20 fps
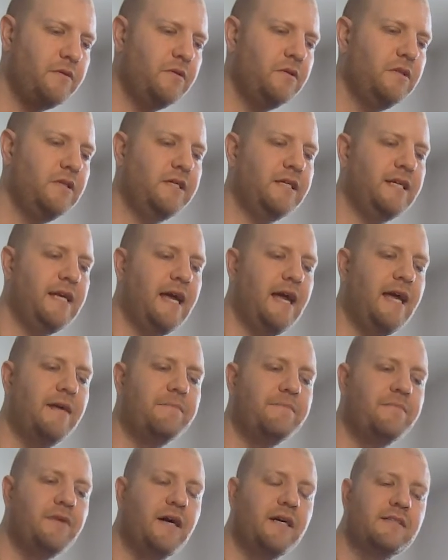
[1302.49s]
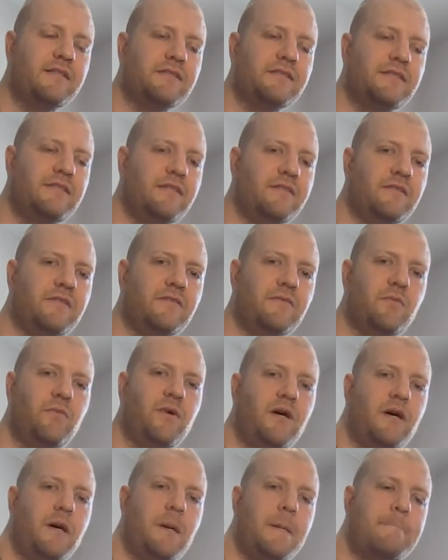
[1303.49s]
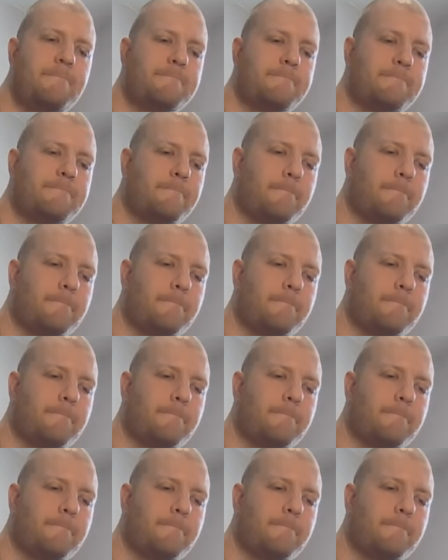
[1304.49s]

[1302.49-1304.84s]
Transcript: I'll look at a hand practice here as well.